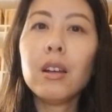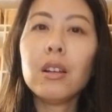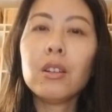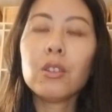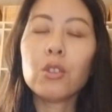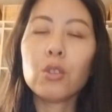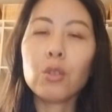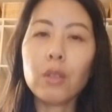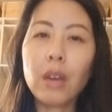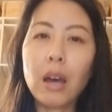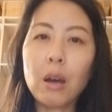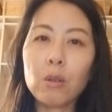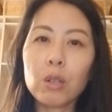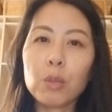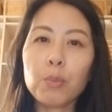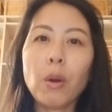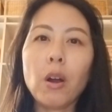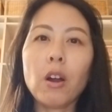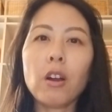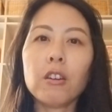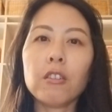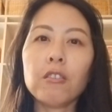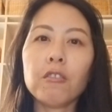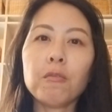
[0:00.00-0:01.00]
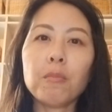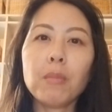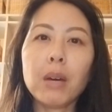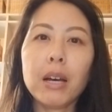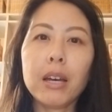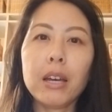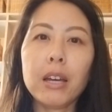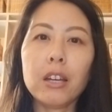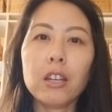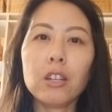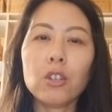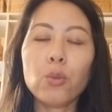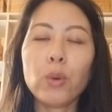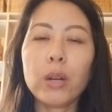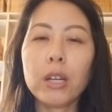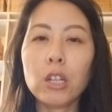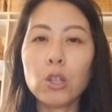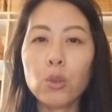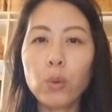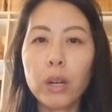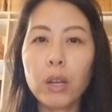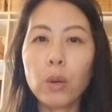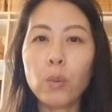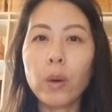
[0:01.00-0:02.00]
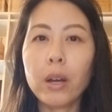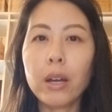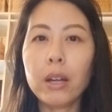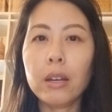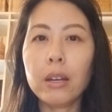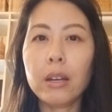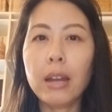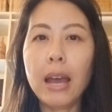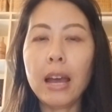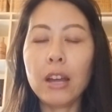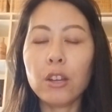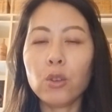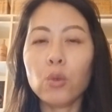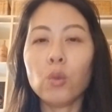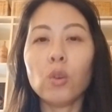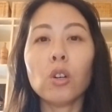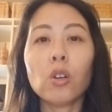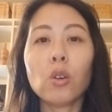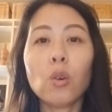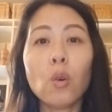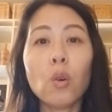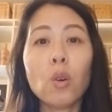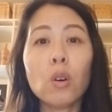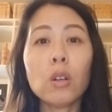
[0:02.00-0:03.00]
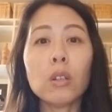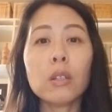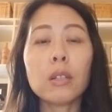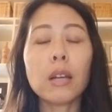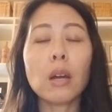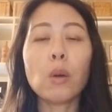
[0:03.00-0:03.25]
So that was part of my 2021 annual goals.